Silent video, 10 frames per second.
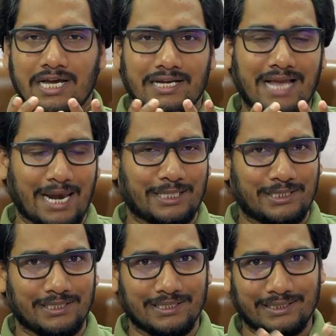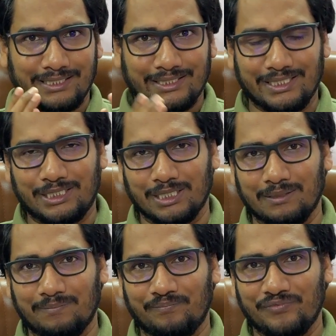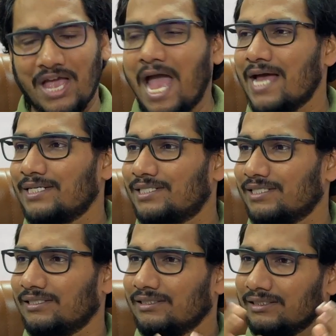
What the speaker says: characters, setup, and